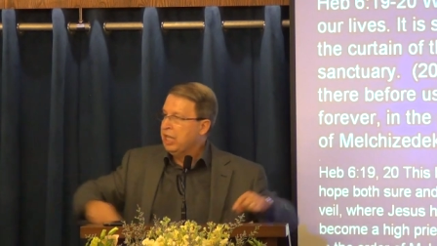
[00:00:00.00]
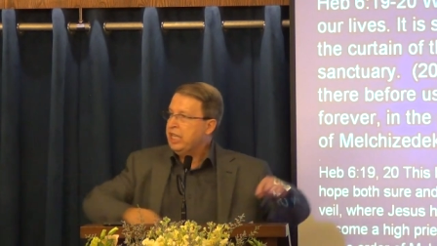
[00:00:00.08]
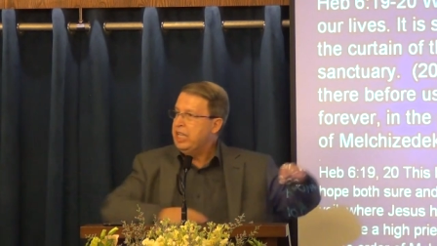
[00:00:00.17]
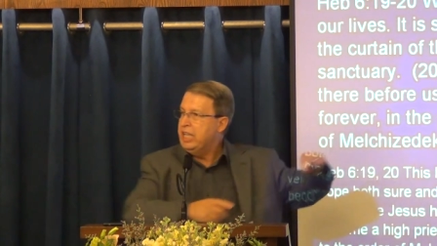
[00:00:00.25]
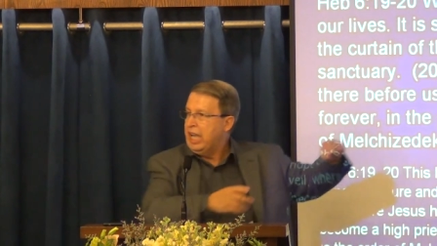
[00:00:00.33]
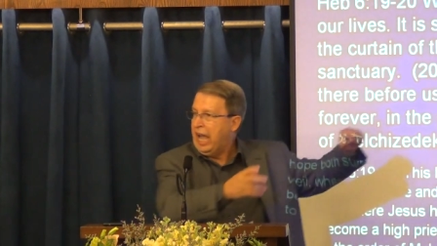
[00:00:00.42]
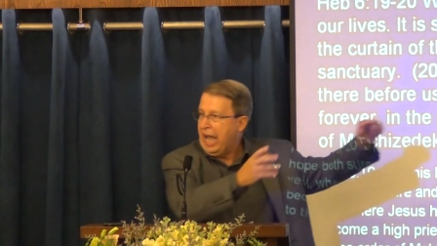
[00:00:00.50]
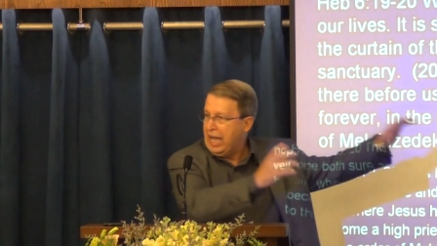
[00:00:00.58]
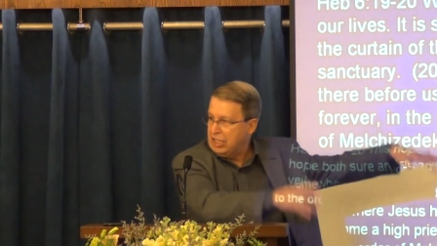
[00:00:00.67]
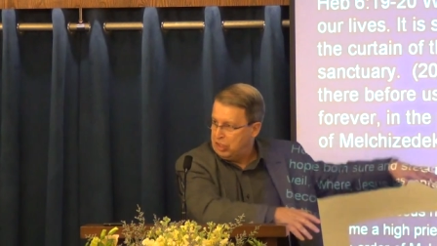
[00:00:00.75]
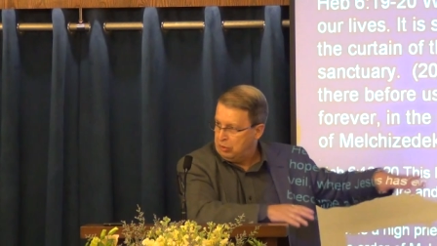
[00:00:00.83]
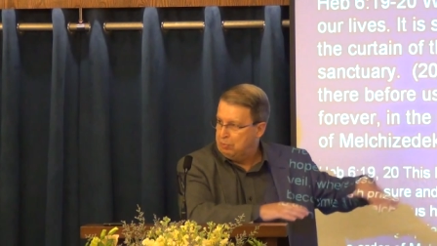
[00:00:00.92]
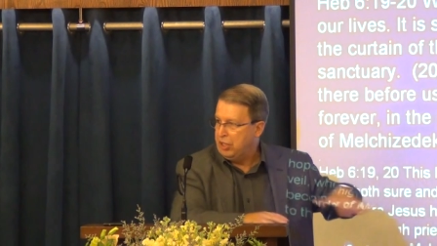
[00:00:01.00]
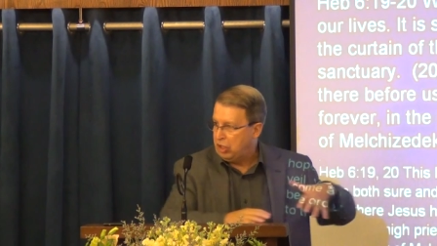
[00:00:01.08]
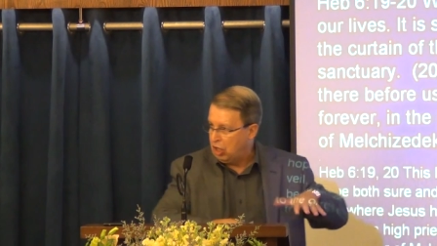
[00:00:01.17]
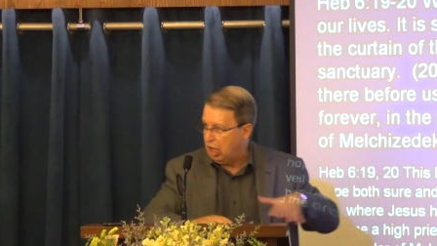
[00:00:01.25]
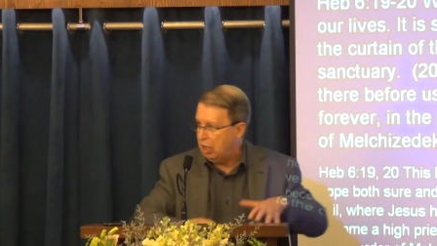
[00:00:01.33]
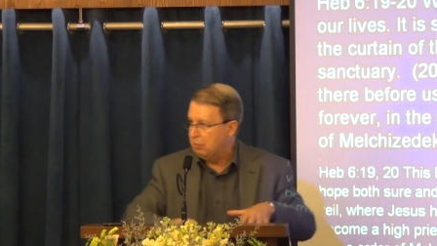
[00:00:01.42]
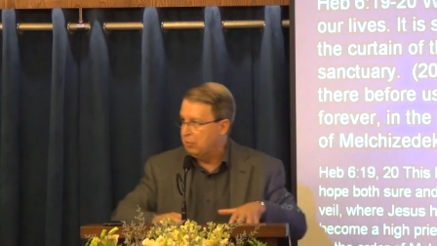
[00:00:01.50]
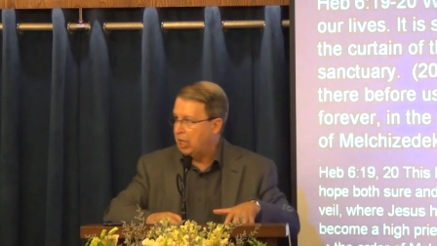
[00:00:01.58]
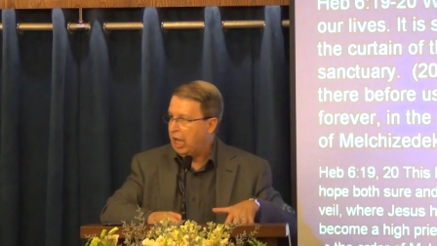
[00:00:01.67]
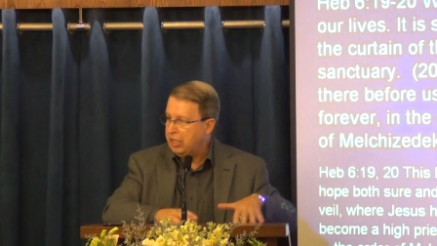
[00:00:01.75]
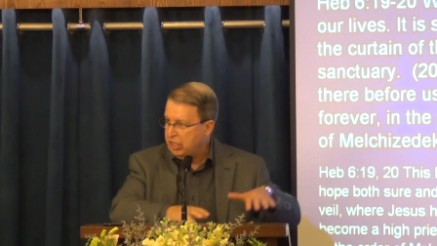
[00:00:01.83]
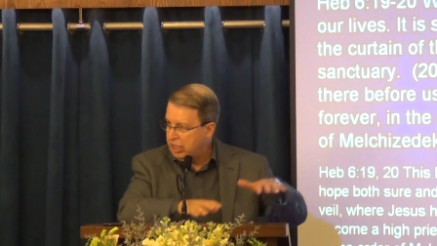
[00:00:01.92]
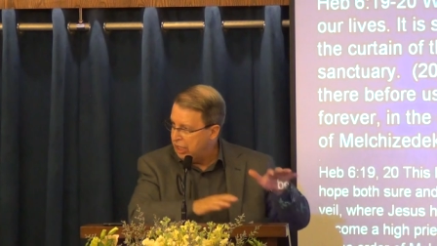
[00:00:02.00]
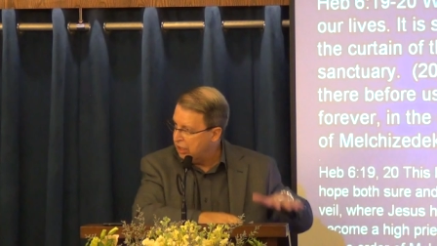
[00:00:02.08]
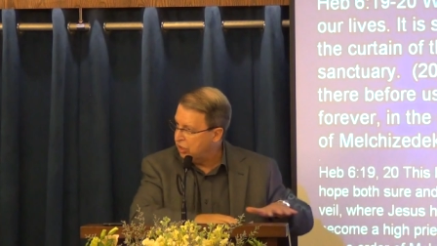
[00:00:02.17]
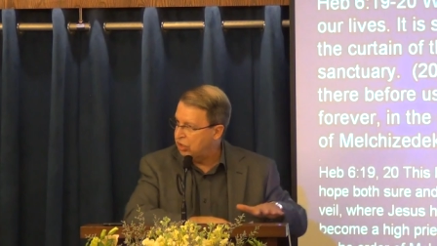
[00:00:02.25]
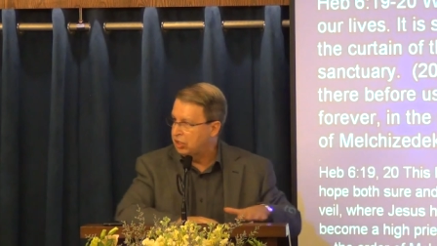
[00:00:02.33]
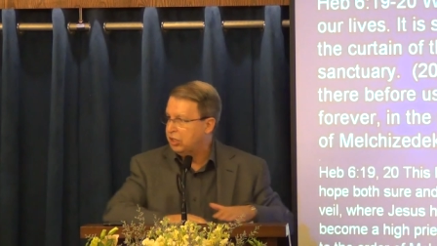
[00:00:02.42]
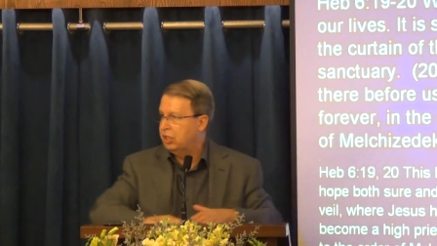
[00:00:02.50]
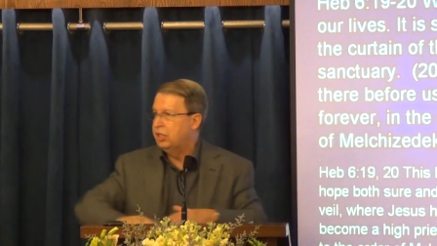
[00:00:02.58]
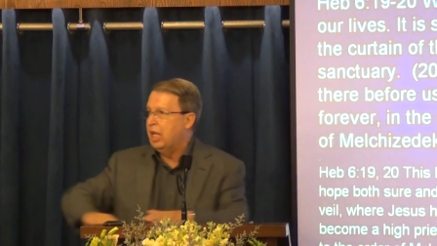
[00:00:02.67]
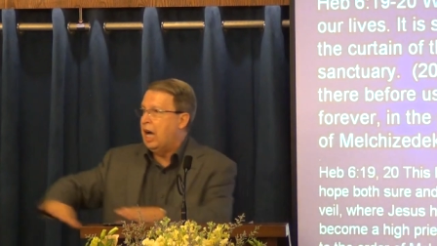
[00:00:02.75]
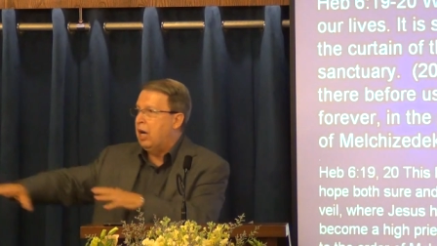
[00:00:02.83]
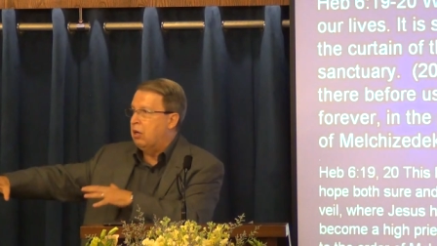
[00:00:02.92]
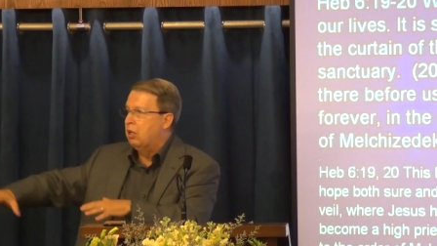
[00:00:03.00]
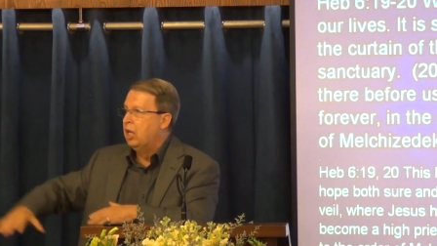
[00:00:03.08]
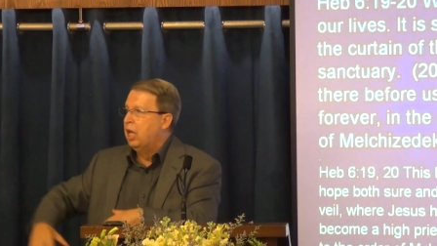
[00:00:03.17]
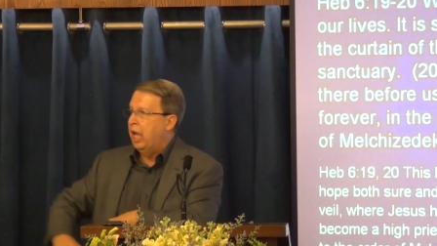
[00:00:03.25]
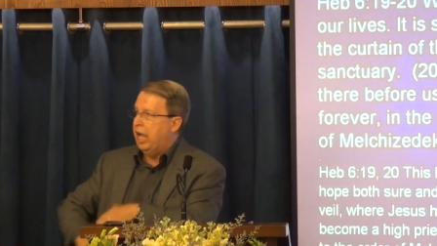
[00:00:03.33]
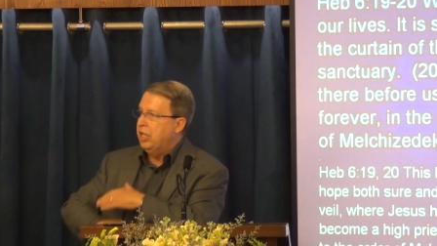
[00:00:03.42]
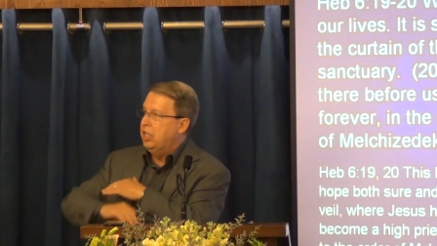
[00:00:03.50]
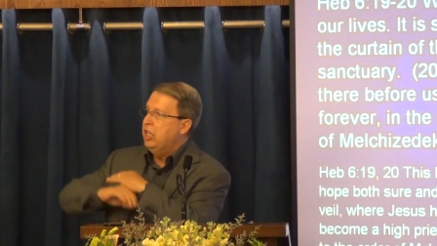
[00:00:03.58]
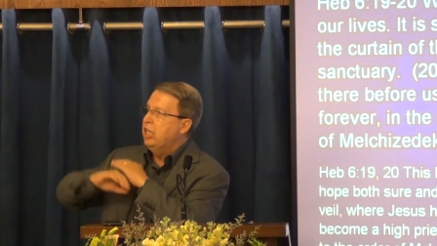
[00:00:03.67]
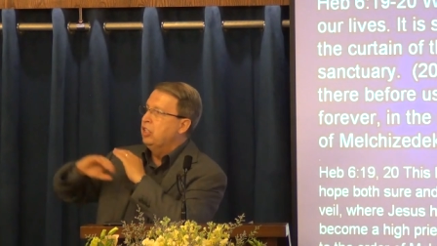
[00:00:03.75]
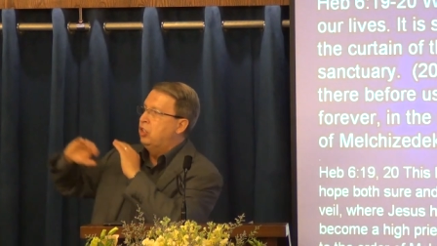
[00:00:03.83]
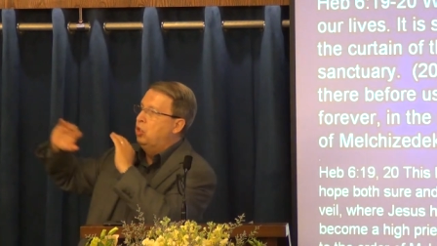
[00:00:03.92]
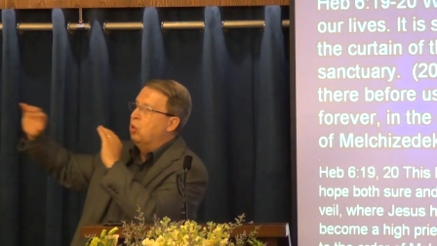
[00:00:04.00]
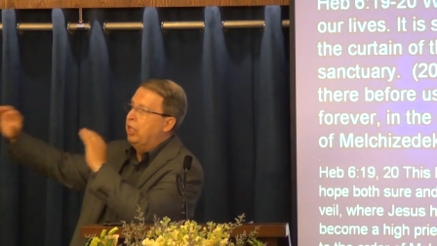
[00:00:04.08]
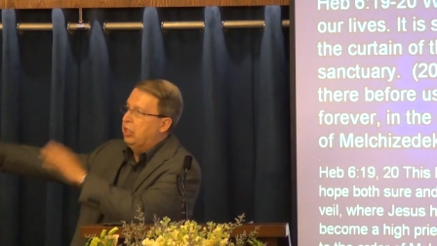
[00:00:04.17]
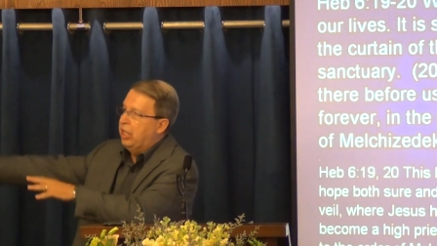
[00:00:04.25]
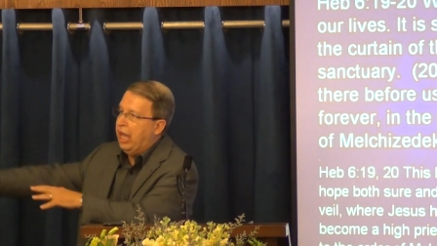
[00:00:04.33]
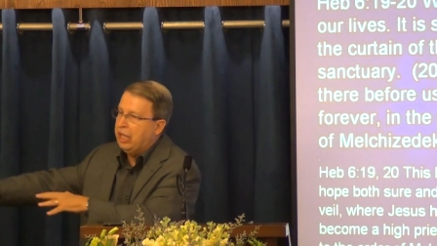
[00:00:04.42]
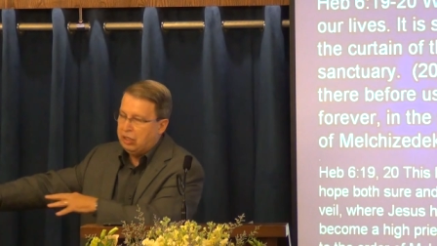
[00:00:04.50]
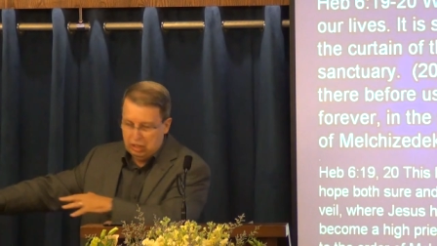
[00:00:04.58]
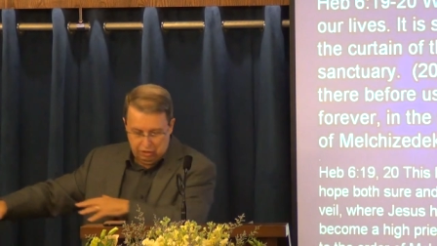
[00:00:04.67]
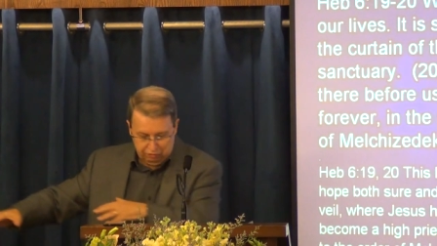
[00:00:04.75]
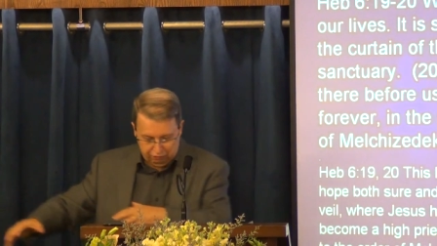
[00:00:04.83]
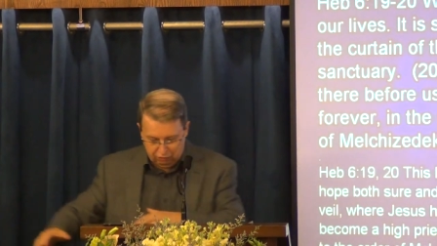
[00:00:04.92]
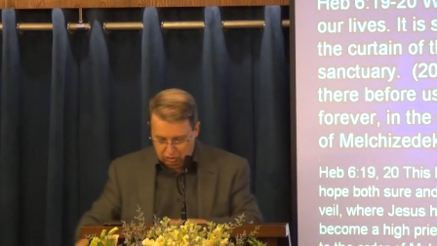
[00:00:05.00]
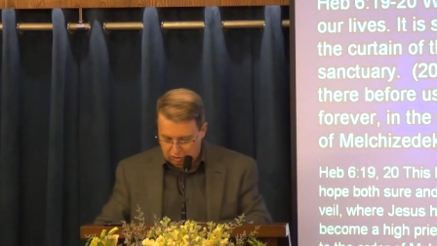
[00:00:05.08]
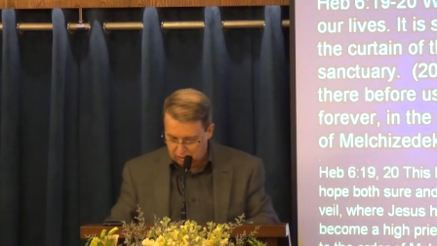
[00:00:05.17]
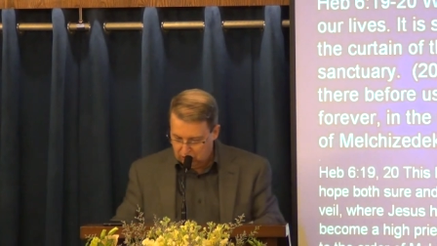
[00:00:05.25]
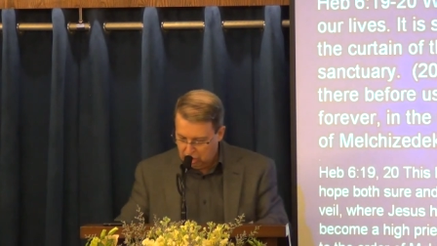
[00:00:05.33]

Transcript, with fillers: He has become, and he is now, and he is doing that for